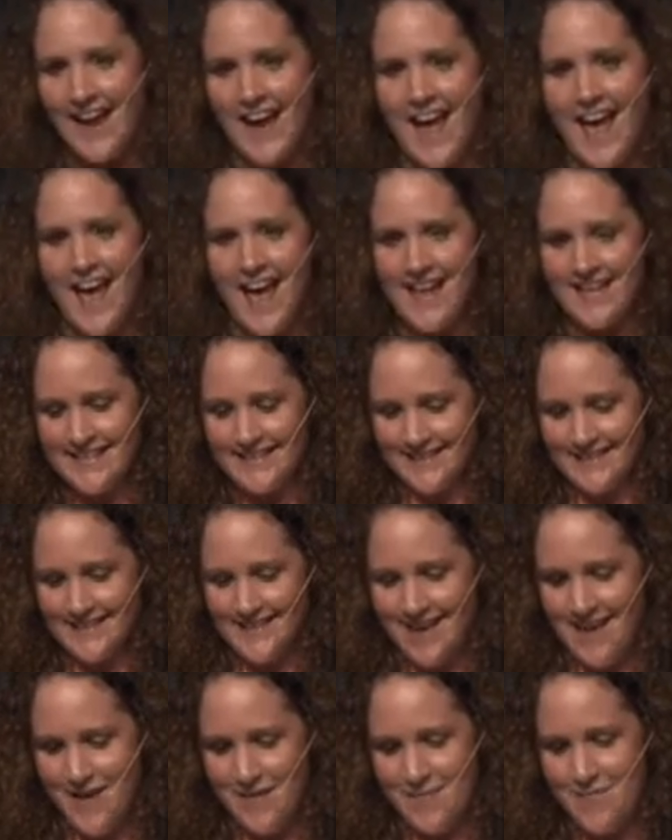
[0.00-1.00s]
And I
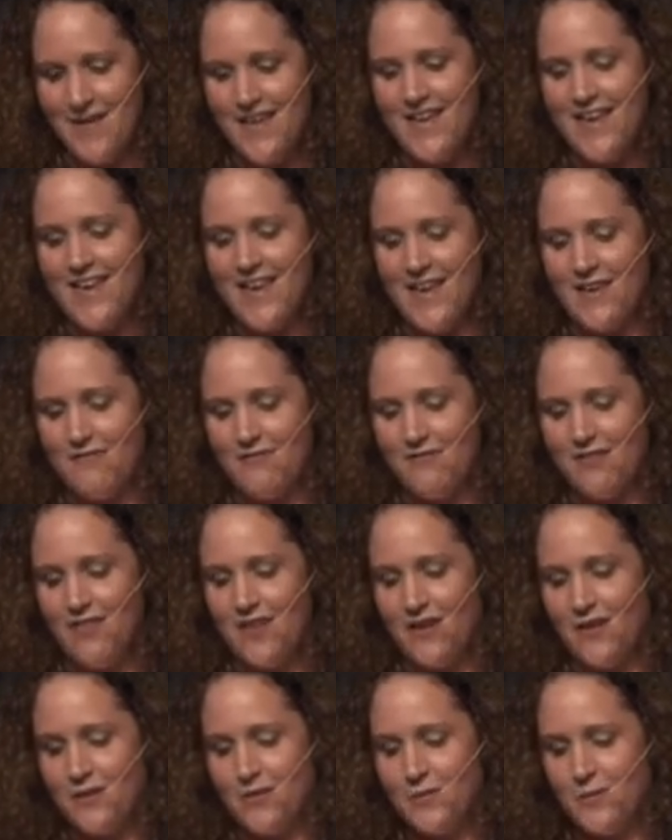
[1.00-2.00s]
asked them if
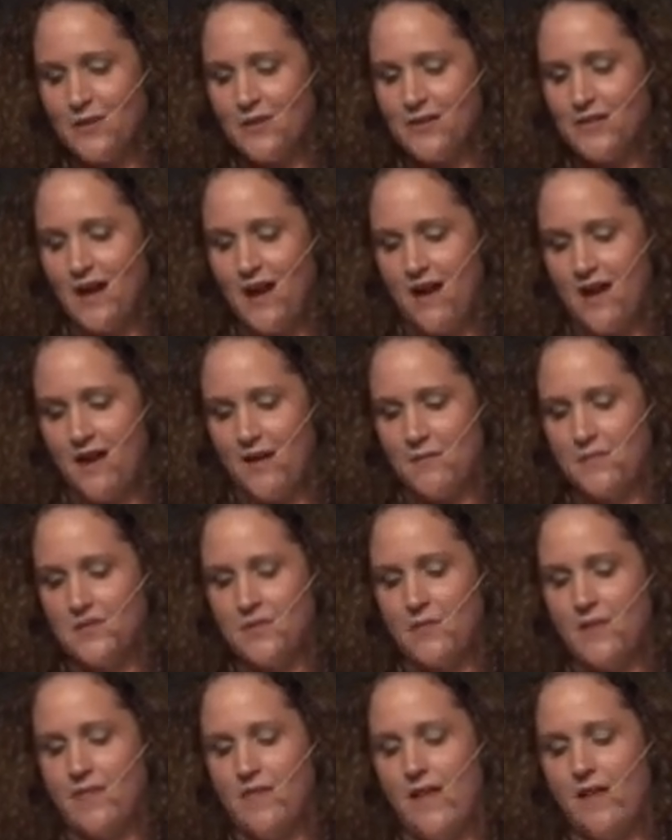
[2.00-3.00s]
there were
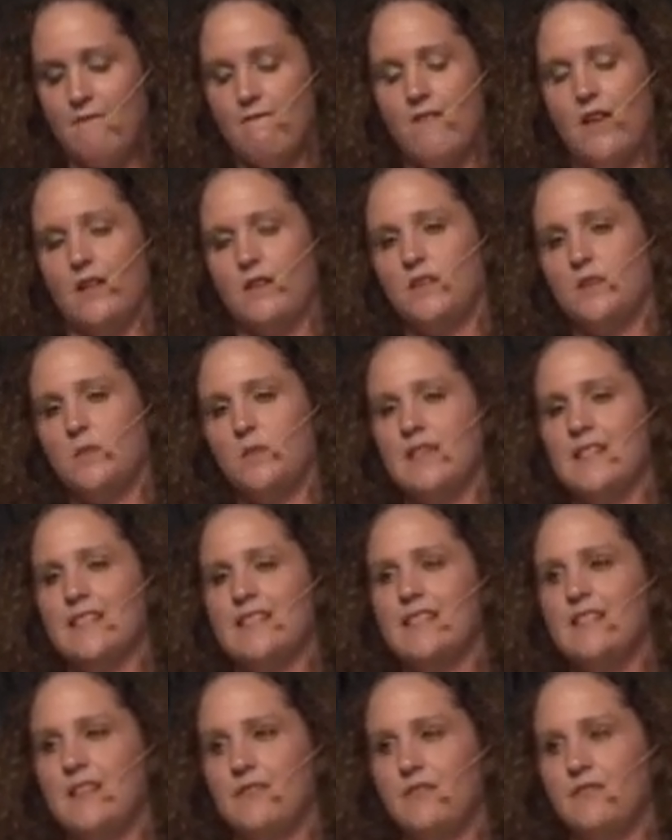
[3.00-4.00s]
times when they felt it was
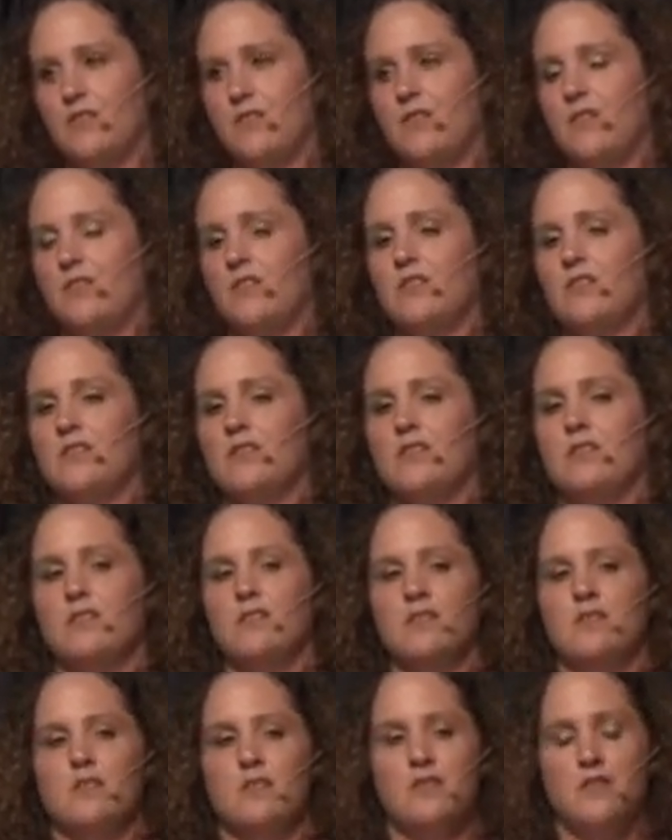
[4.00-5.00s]
difficult
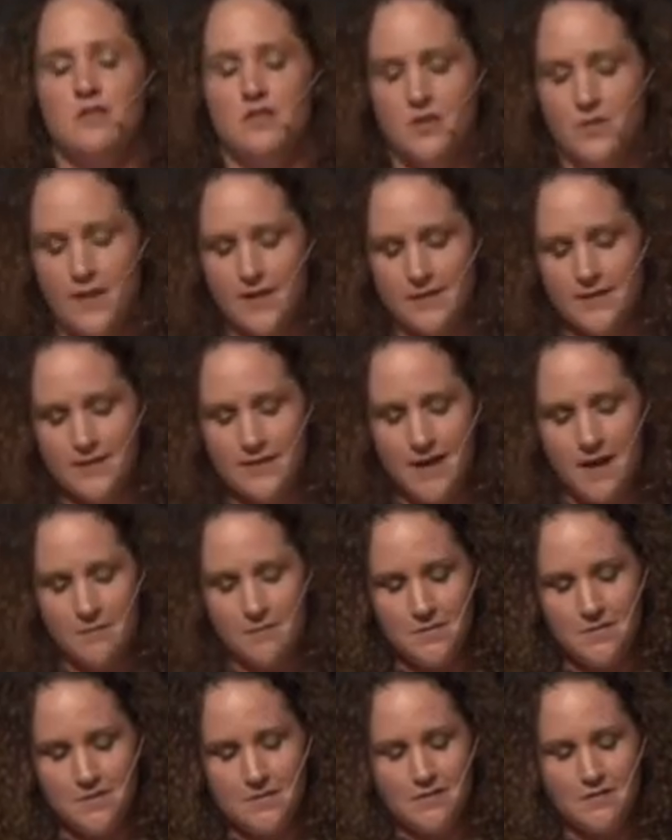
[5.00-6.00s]
to
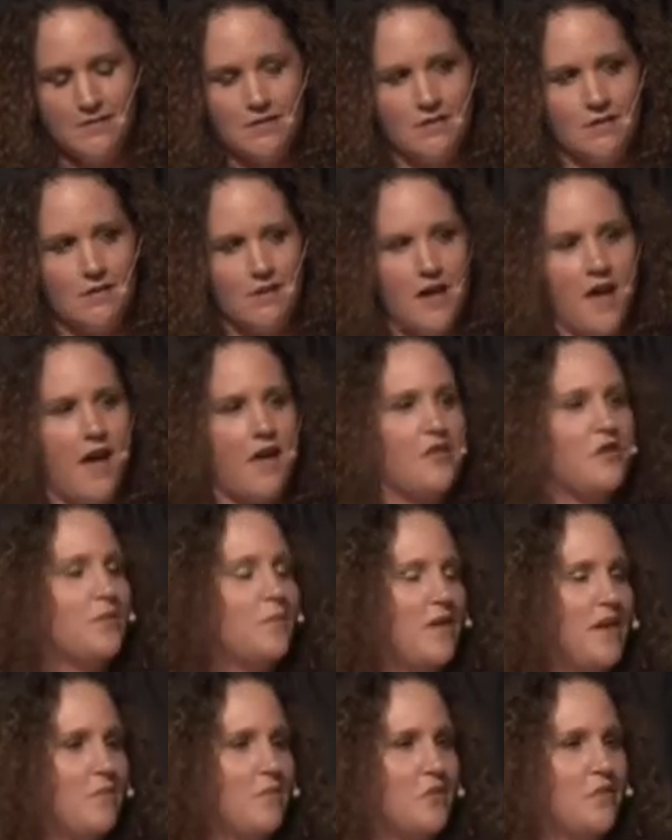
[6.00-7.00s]
accept
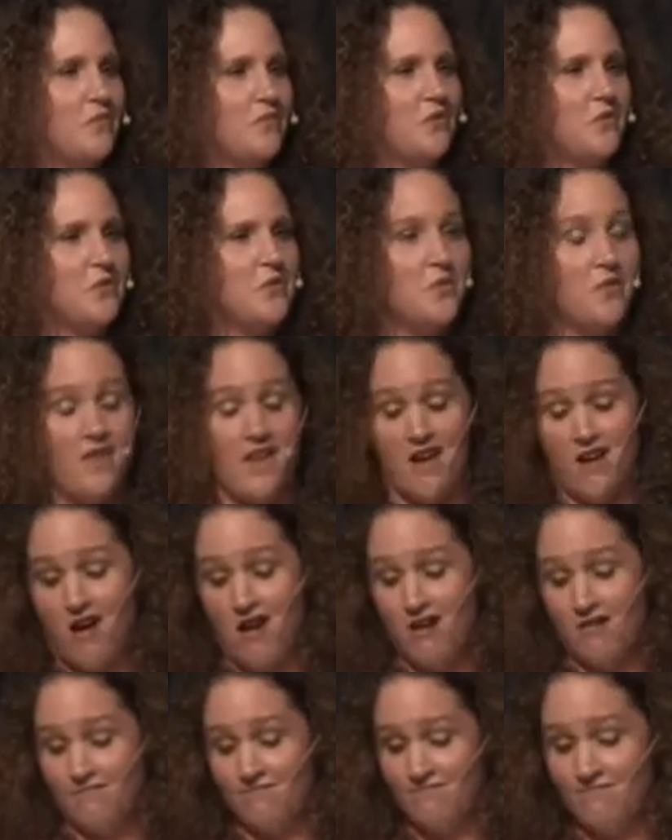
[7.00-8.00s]
other people for who they
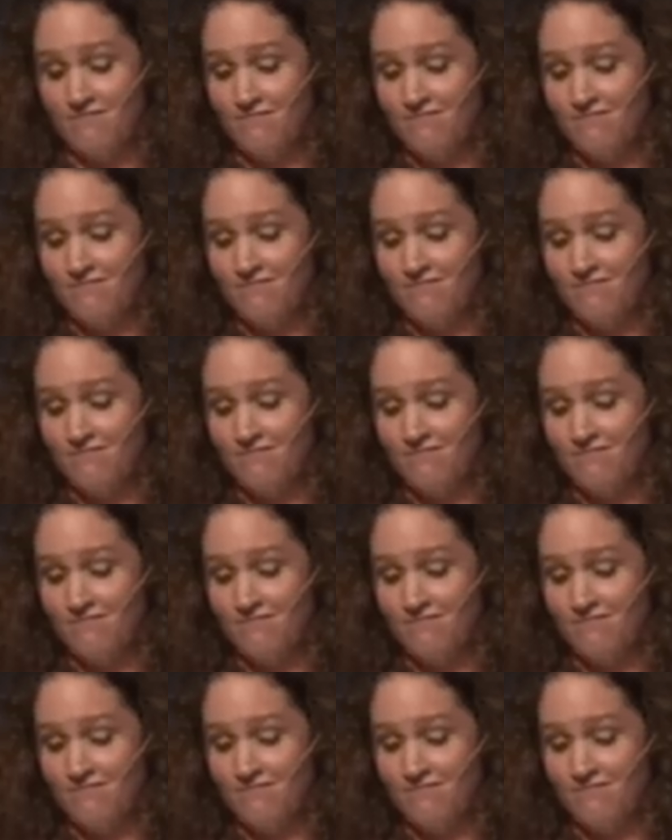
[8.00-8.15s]
are.